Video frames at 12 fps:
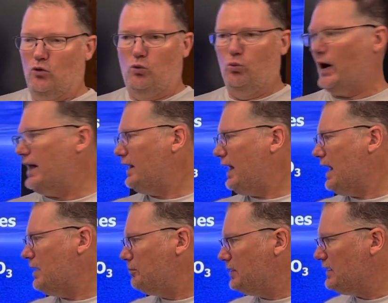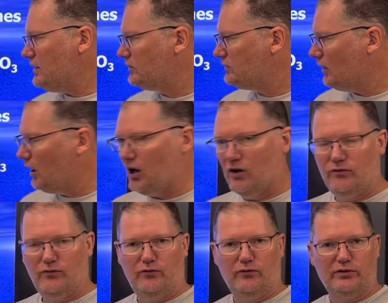When a piece
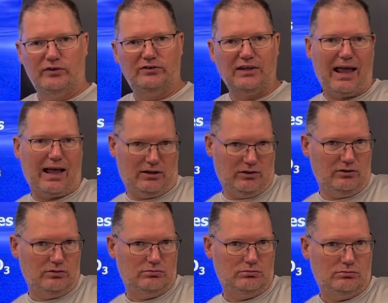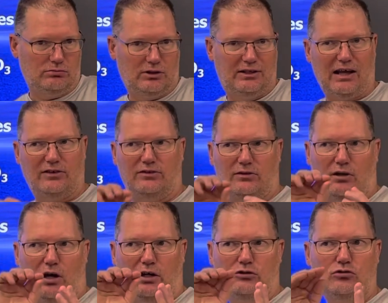of sand gets
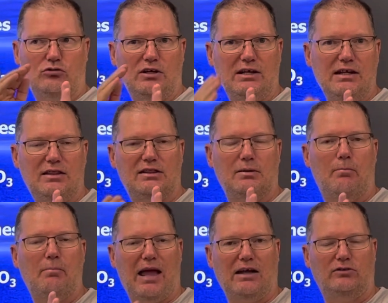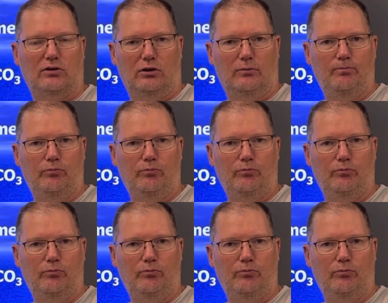underneath the mantle.